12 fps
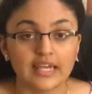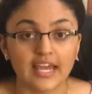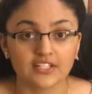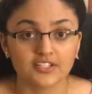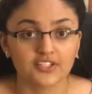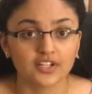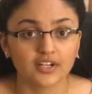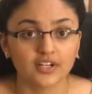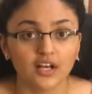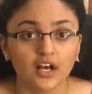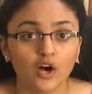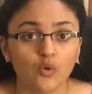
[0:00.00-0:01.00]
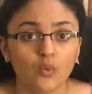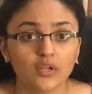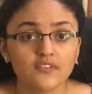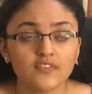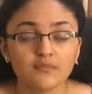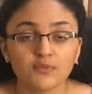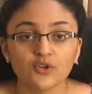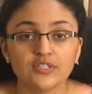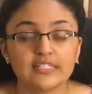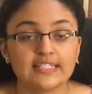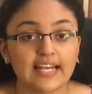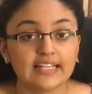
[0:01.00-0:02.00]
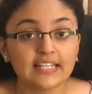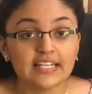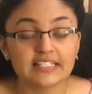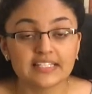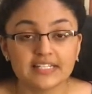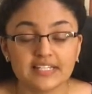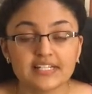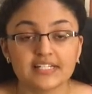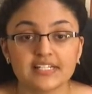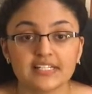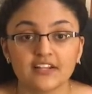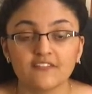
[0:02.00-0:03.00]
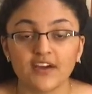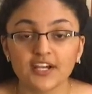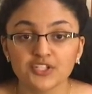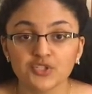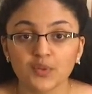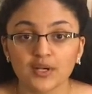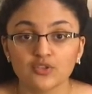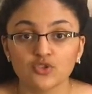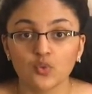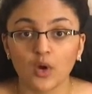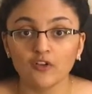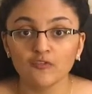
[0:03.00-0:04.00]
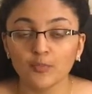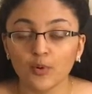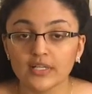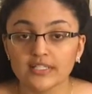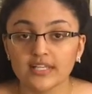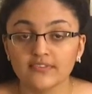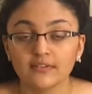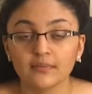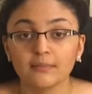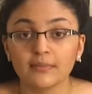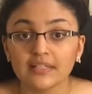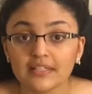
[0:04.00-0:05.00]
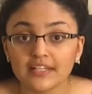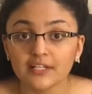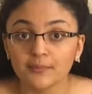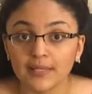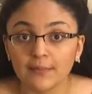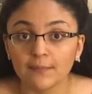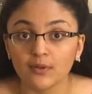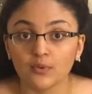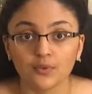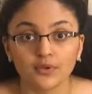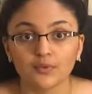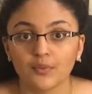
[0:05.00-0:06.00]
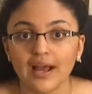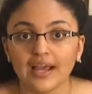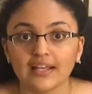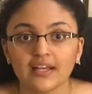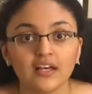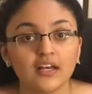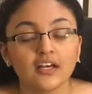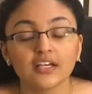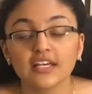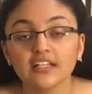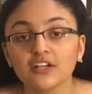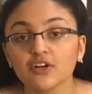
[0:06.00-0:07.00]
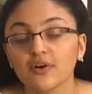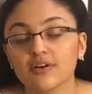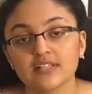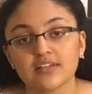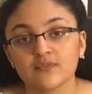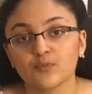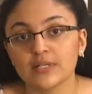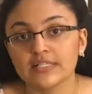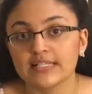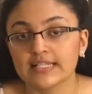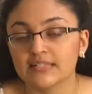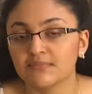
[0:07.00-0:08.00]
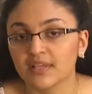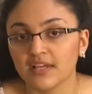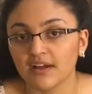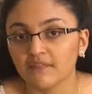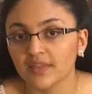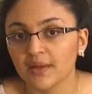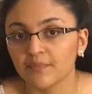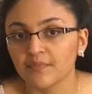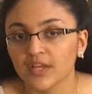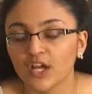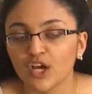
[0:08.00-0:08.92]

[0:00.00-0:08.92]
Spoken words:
Cancer, one of the most deadliest diseases that affects around 12.7 million people worldwide, killing around 7.6 million of them.